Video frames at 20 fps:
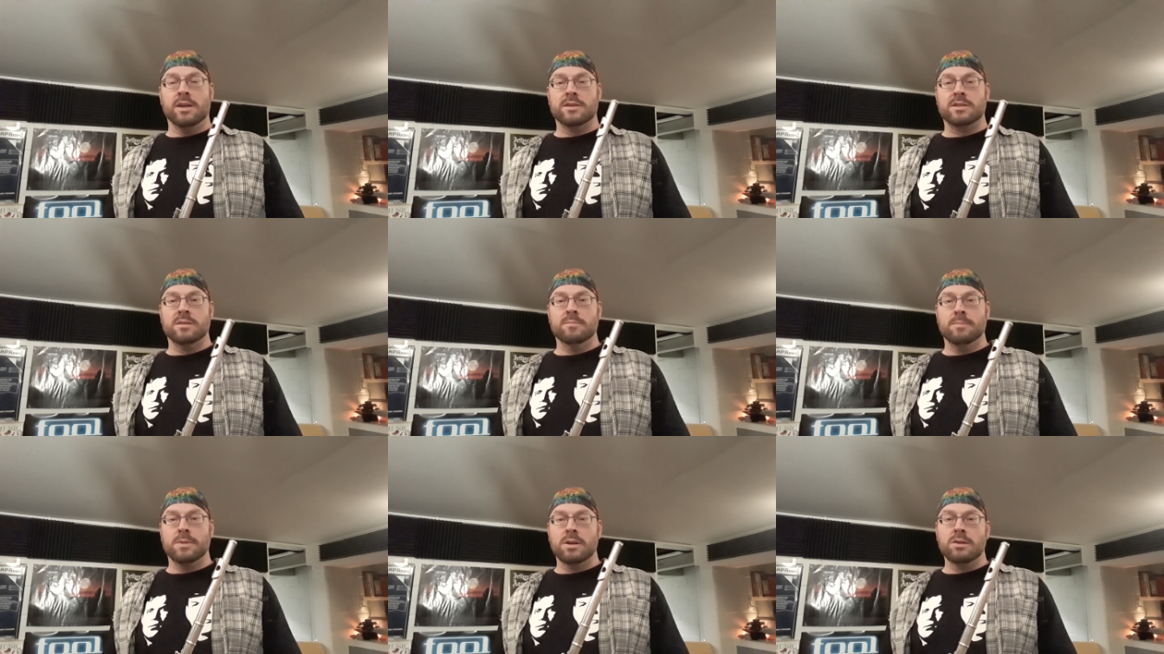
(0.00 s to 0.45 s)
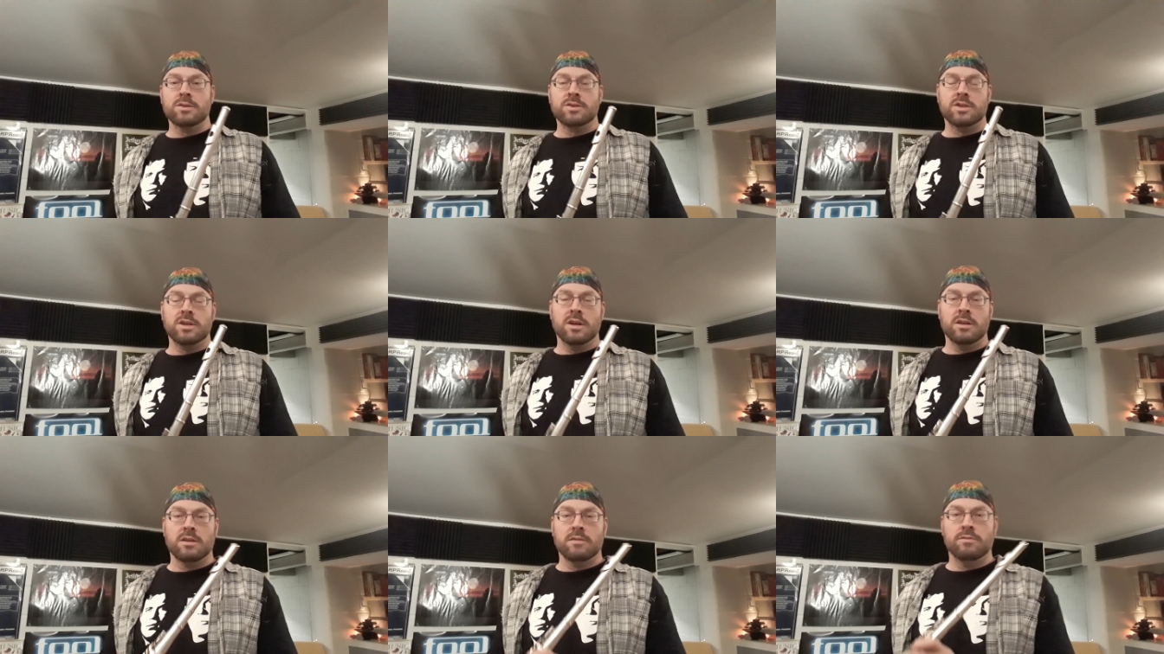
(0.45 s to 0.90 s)
It's a middle
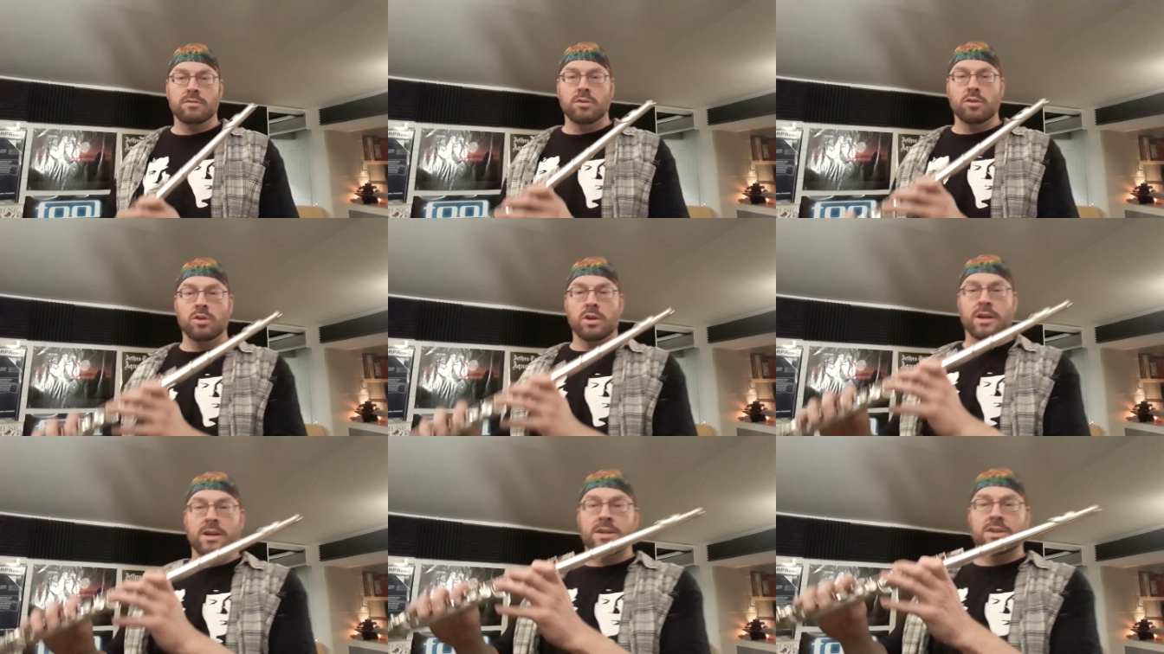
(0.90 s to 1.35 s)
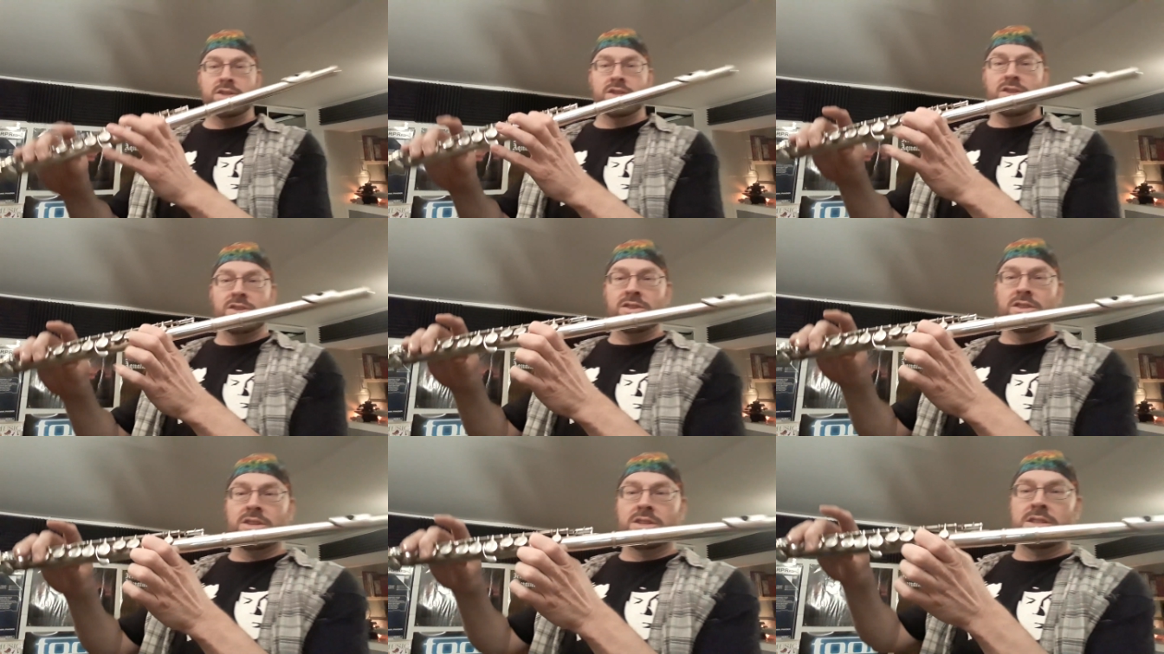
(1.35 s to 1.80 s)
C on the flute, and it's
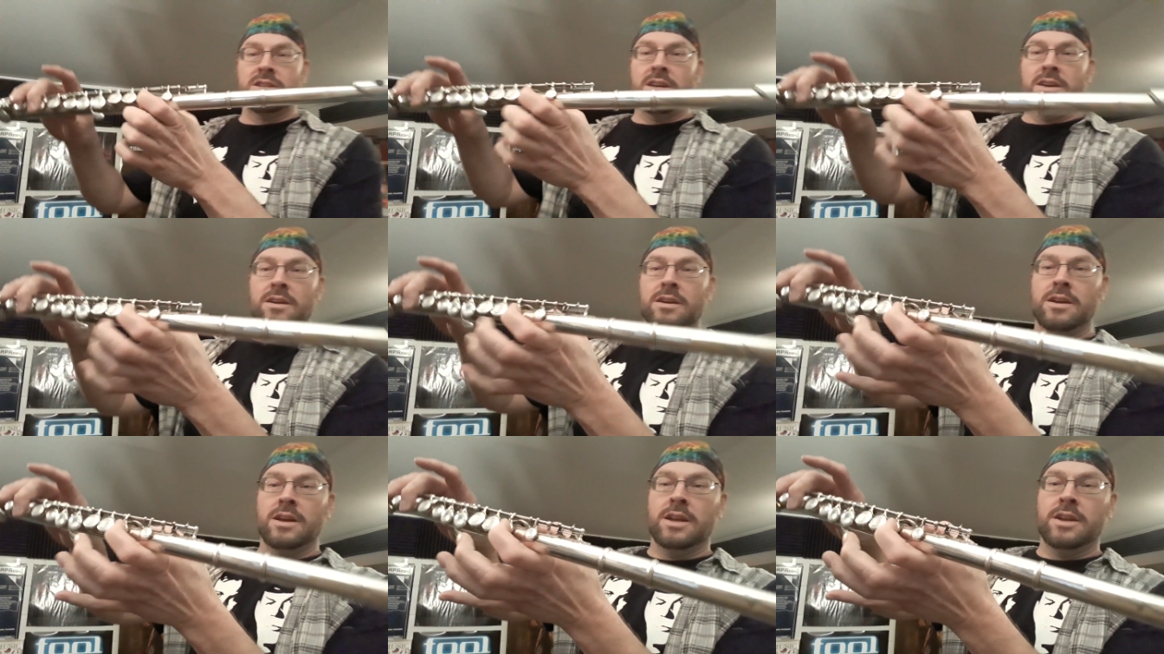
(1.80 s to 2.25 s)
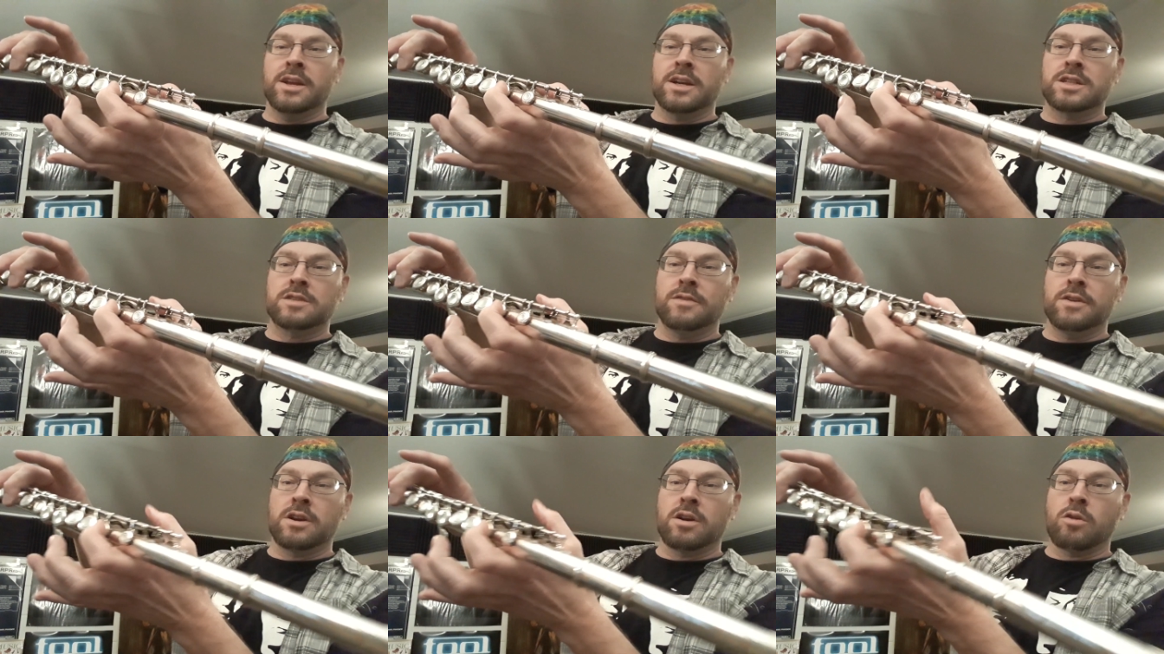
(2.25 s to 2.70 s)
just this
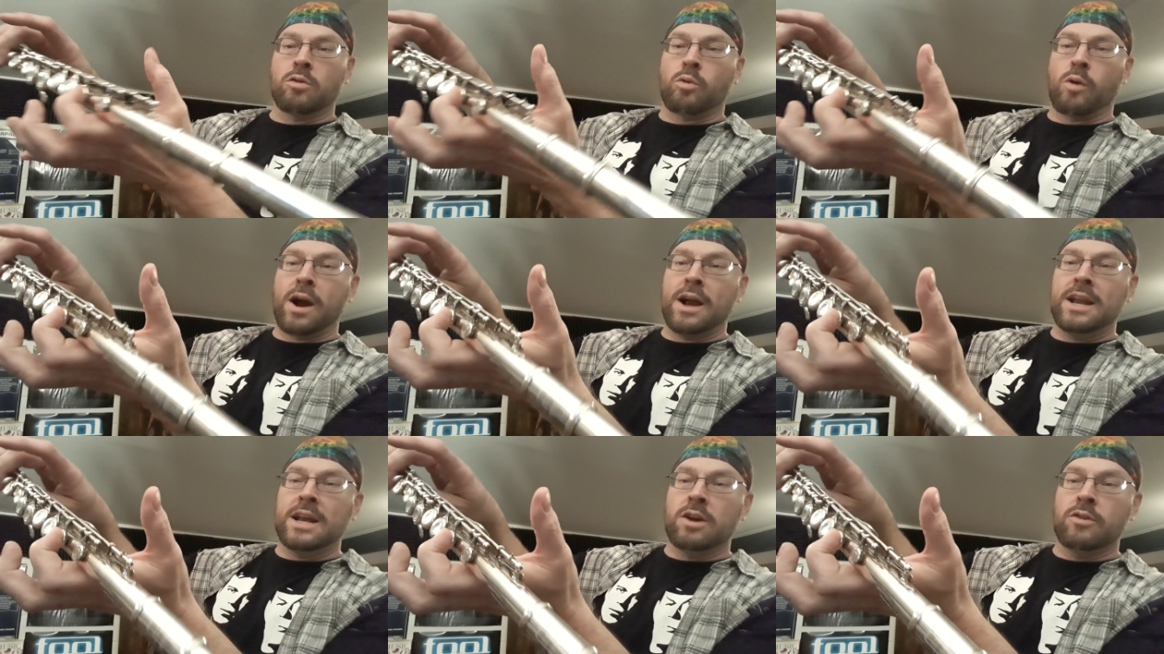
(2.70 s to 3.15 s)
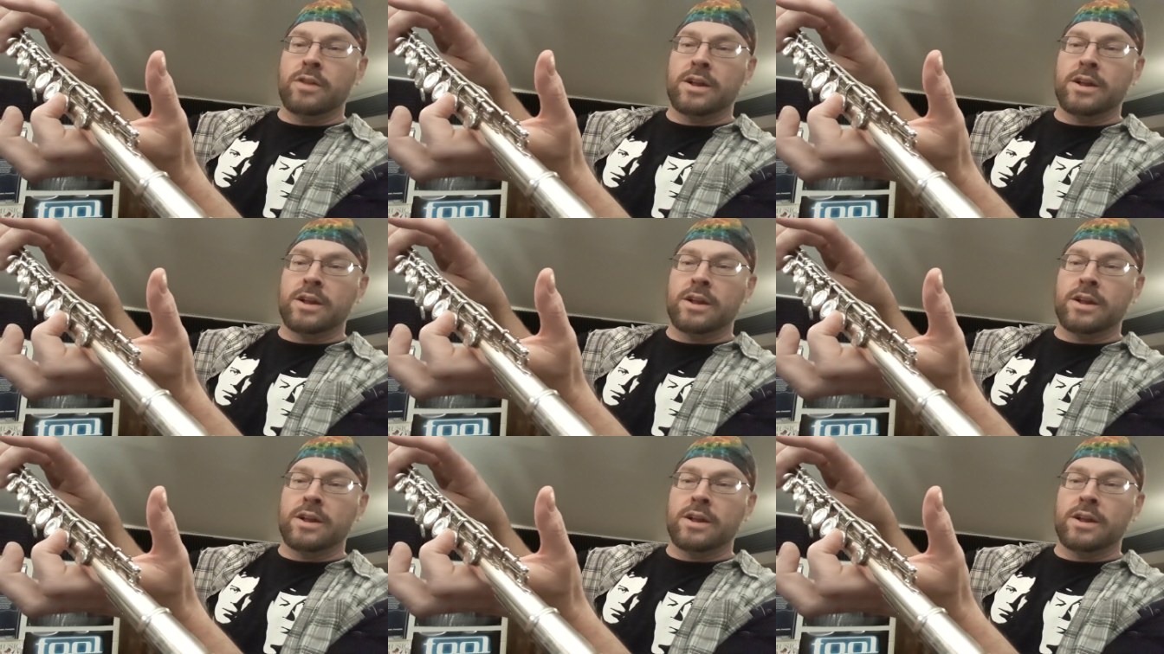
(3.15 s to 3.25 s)
index finger right here.